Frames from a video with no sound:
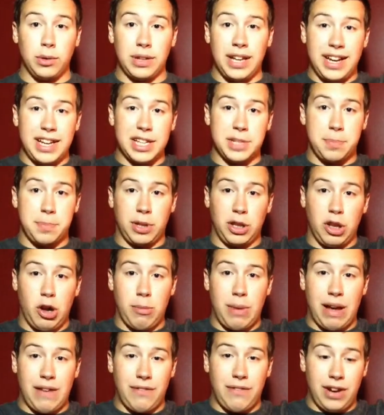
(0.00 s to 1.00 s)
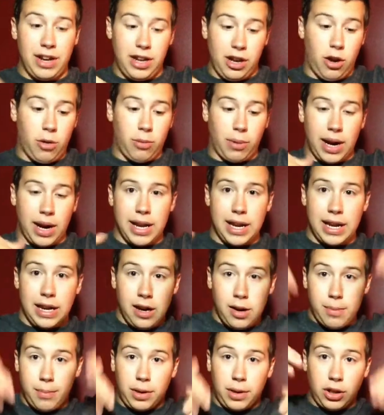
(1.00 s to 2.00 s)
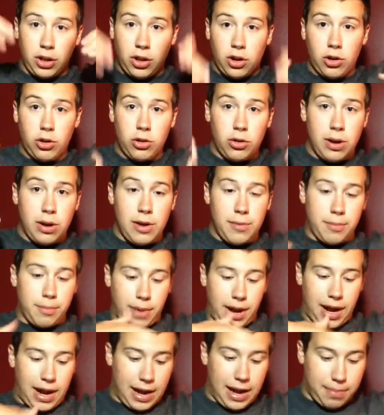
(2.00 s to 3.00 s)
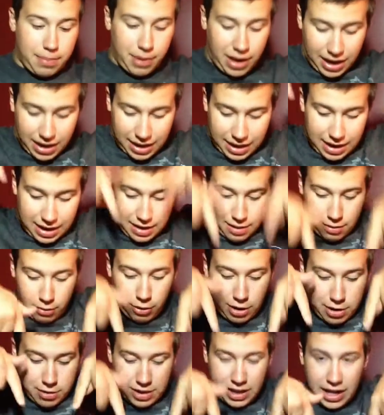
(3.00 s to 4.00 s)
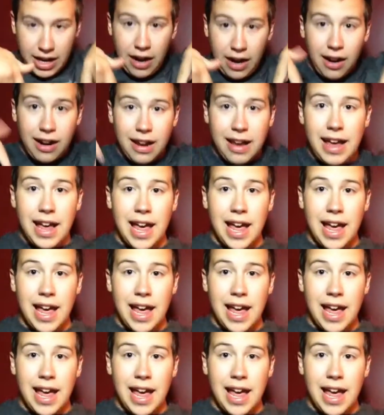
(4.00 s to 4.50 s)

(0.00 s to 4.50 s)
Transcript: Link is below my video right here, below my body right there.